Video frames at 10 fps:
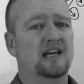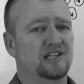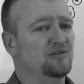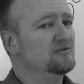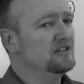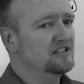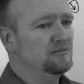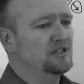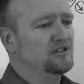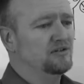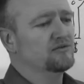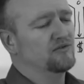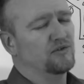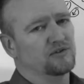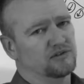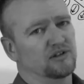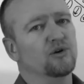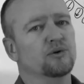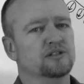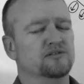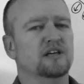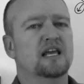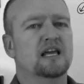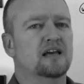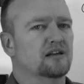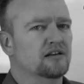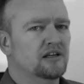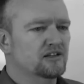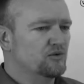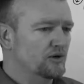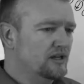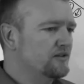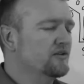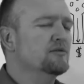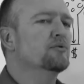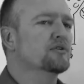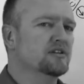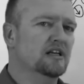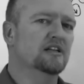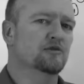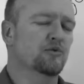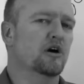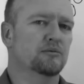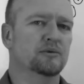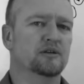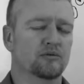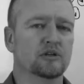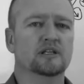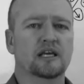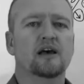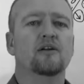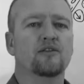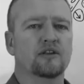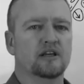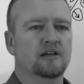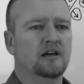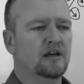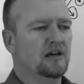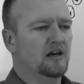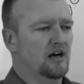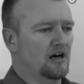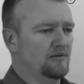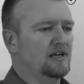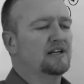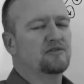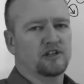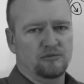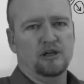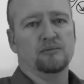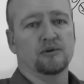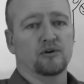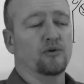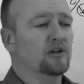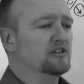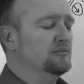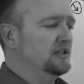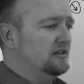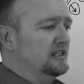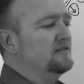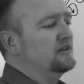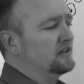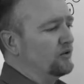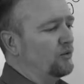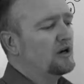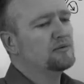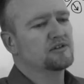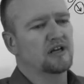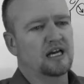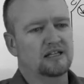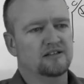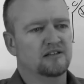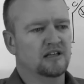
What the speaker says: You need to be shooting for as low as you can. 20, 30% is probably really healthy. Naturally, people are going to be leaving the website.